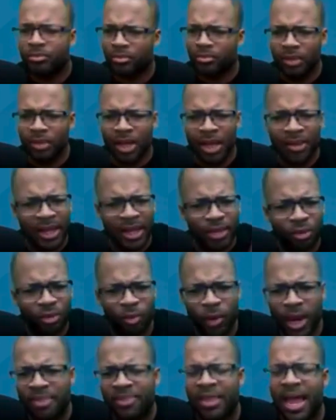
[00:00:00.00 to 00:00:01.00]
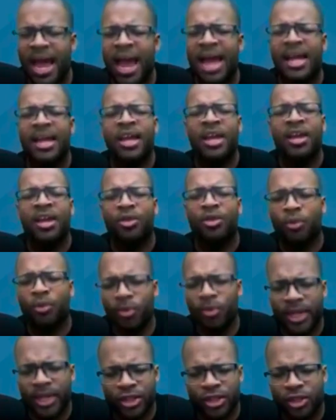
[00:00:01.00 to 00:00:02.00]
They thread that through
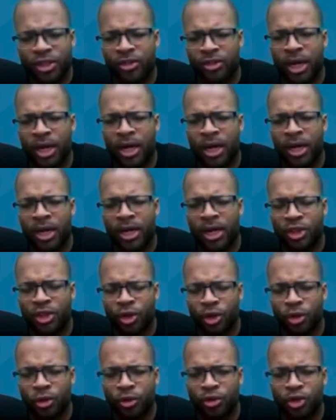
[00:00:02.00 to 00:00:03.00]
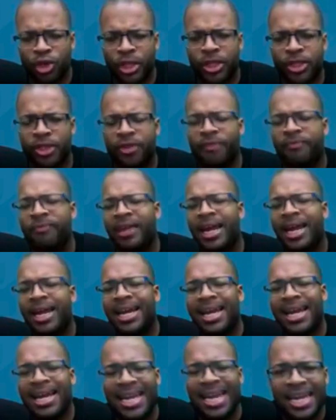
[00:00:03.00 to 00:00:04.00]
the inter, uh, internal jugular vein
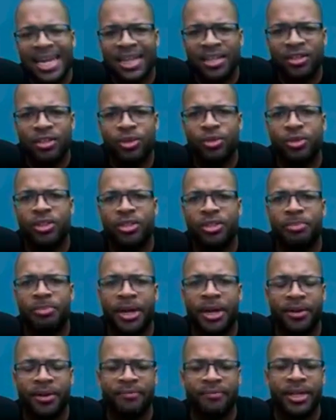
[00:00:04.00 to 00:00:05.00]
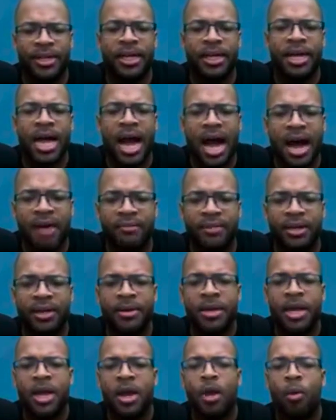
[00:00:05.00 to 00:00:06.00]
and into the superior vena cava,
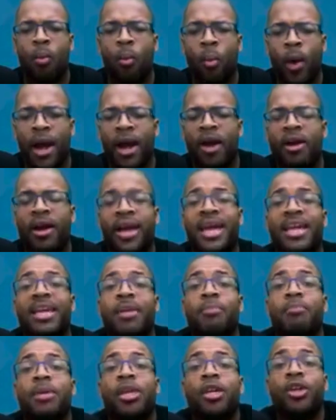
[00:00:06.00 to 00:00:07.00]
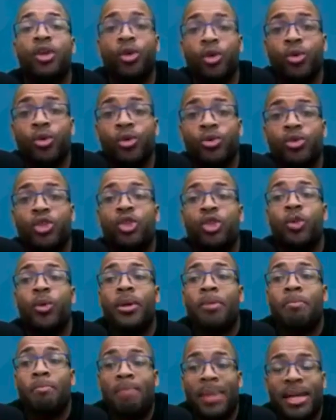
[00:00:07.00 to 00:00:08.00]
where it can be used to
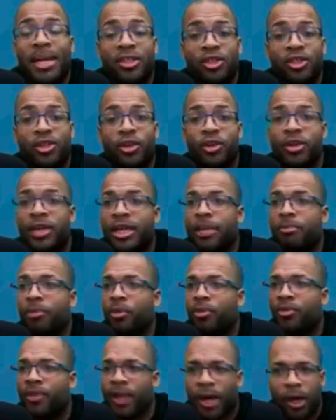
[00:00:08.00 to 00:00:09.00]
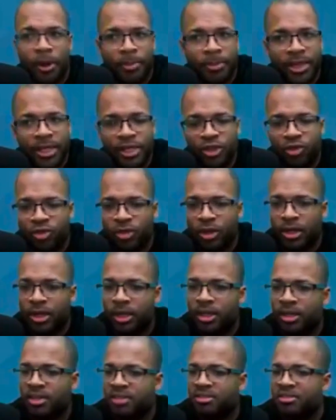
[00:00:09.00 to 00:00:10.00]
administer chemotherapy
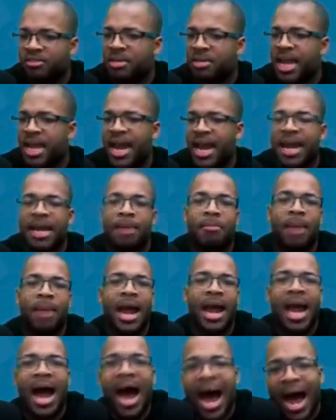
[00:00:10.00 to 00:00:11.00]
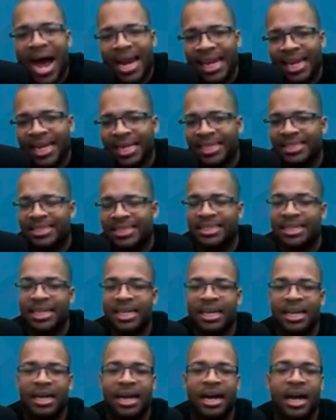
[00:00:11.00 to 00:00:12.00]
drugs, antibiotics.
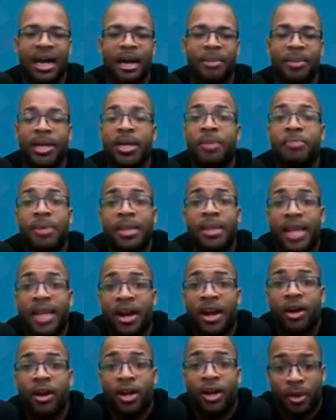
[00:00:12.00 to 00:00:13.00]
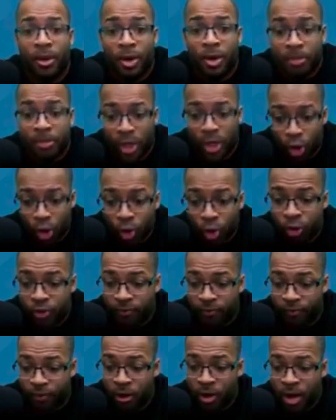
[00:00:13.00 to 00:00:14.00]
Um, it could be there. It could be used
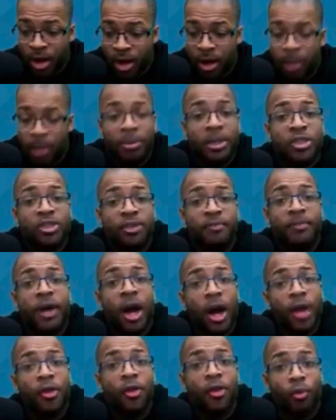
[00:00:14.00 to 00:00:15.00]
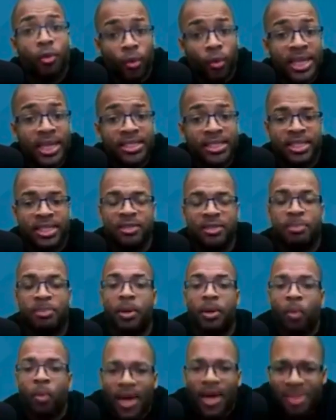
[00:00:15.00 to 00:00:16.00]
for a bunch of other reasons, but
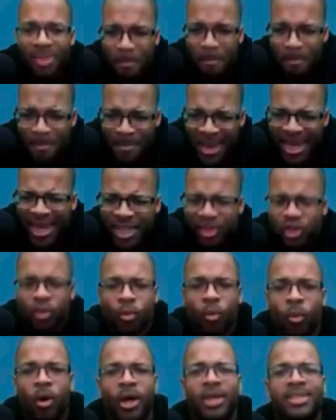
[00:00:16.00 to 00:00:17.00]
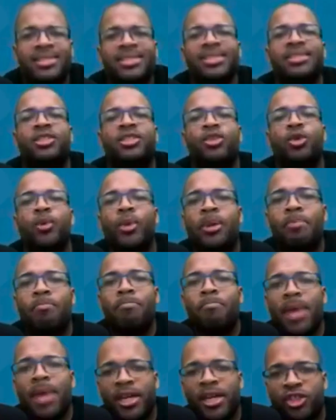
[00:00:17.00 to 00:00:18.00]
one of the major ones is to
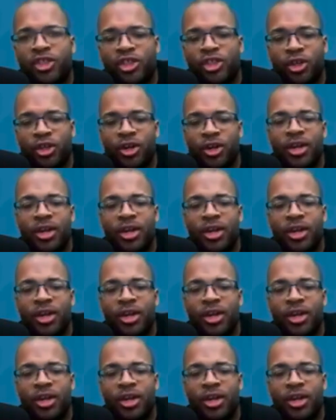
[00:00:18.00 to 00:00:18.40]
administer